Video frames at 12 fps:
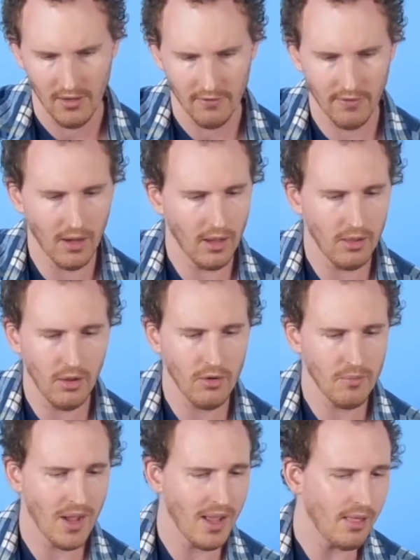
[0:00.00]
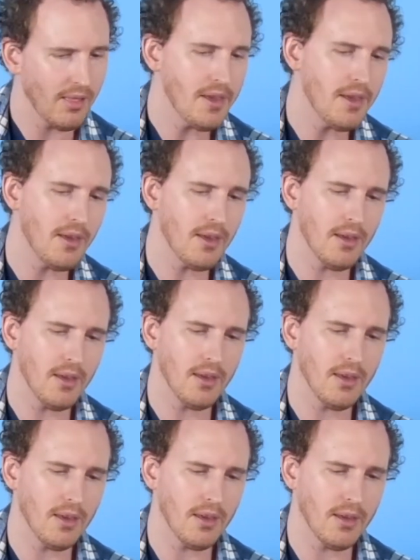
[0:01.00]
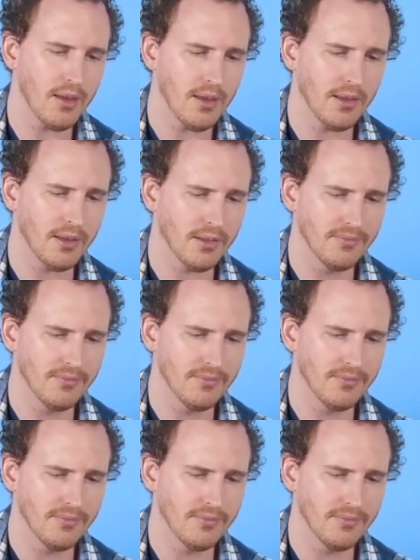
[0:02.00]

Follow my lead.